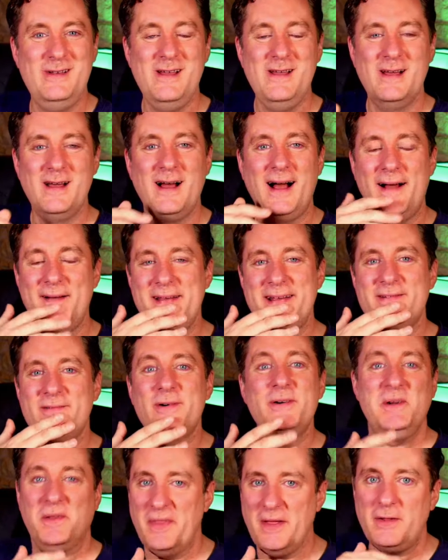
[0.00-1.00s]
I
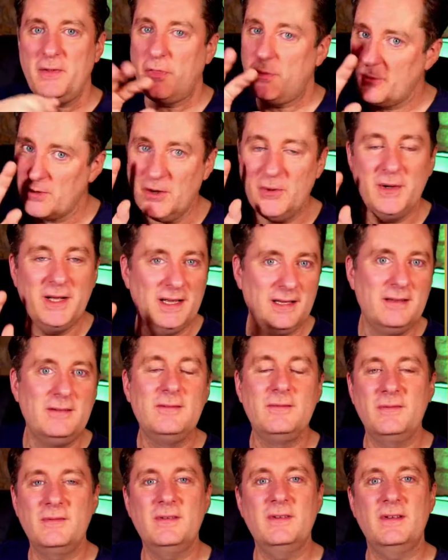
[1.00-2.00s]
mean, they'll throw
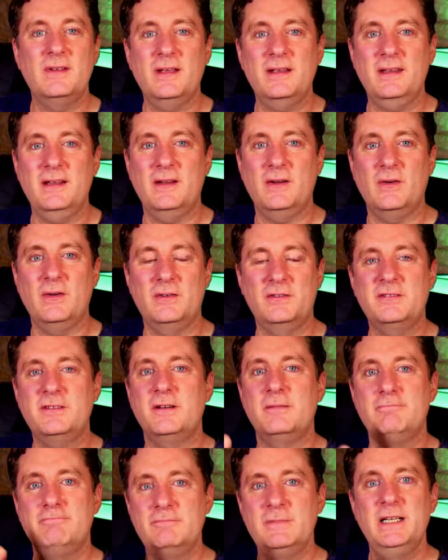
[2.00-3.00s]
in,
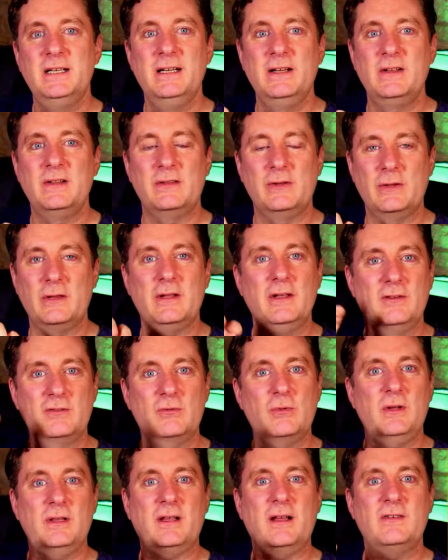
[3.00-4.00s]
some little
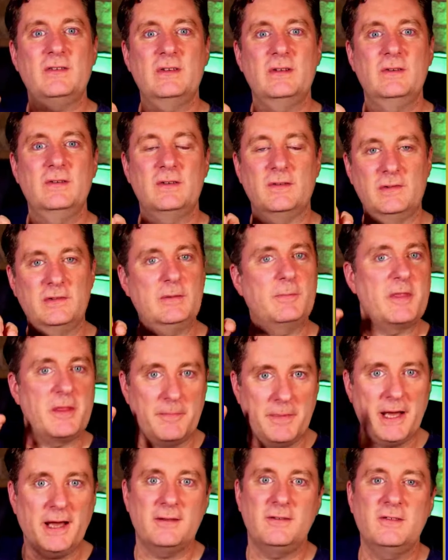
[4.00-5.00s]
history lessons of some of the
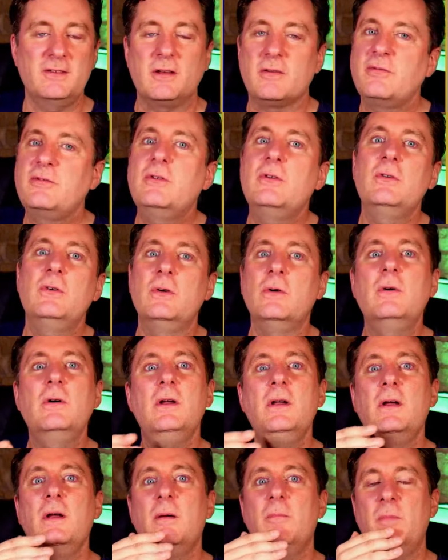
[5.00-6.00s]
bad stuff too.
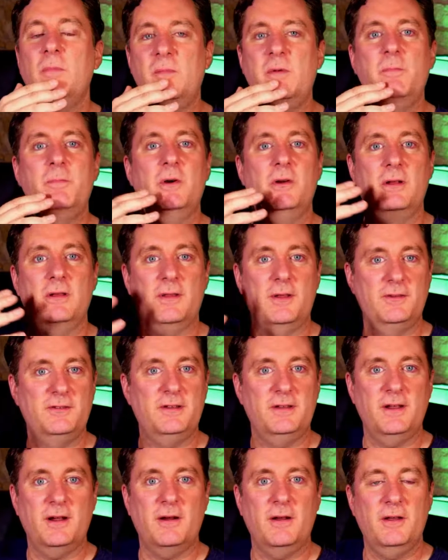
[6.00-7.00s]
Maybe put it in the
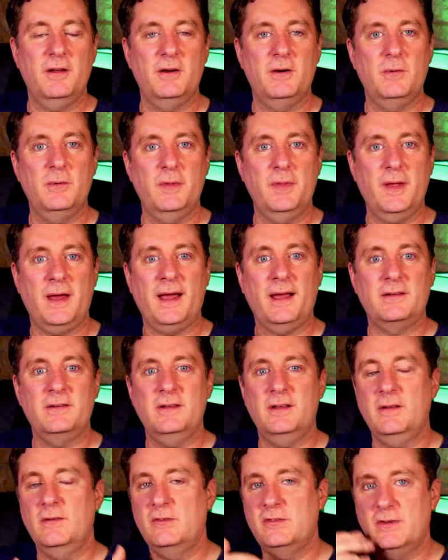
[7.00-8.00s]
scenario with the
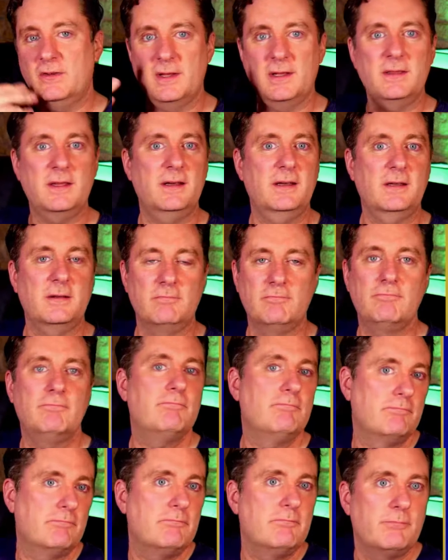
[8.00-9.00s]
acting so that they can
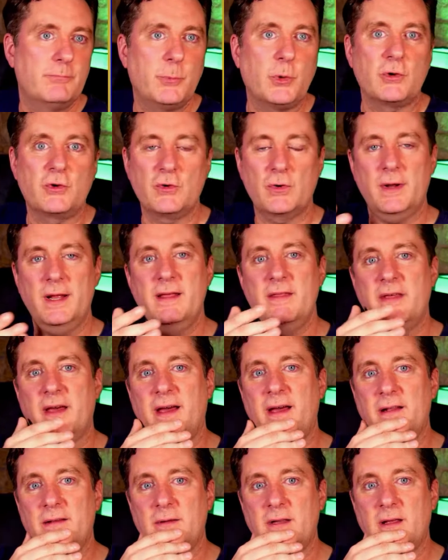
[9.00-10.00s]
portray
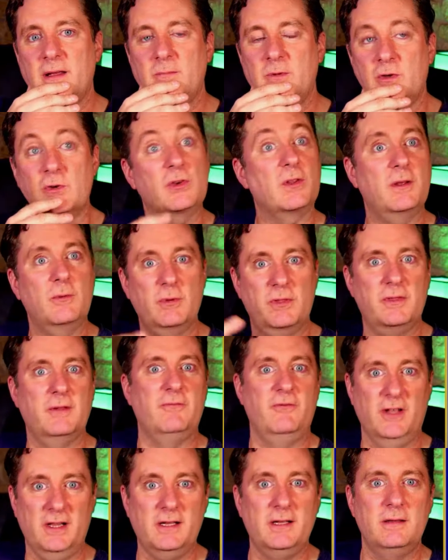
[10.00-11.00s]
that, usually with the
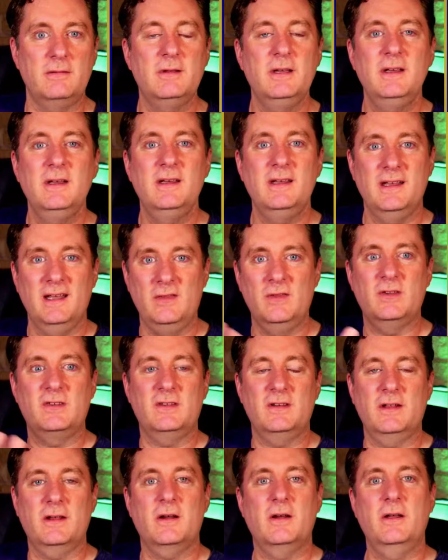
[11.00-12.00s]
villain in the
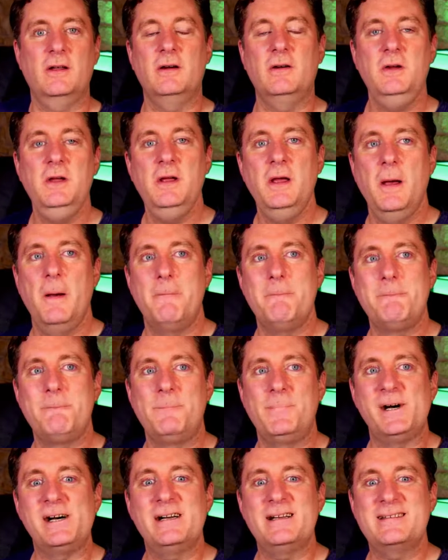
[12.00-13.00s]
scenario.
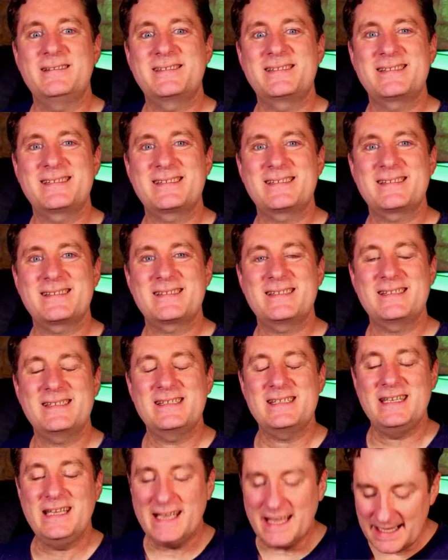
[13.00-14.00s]
But
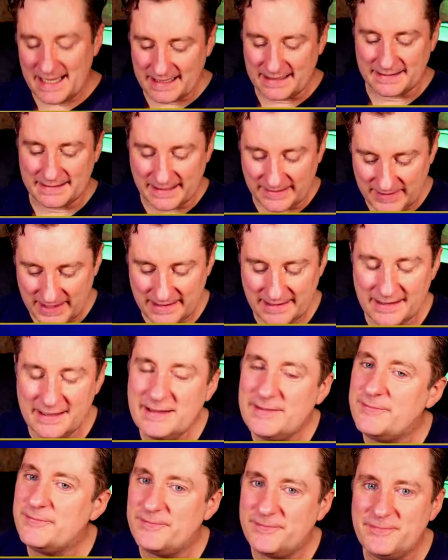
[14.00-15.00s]
yeah, I mean,
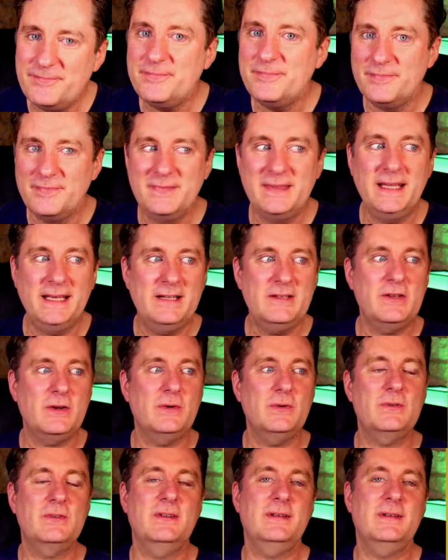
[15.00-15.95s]
they don't,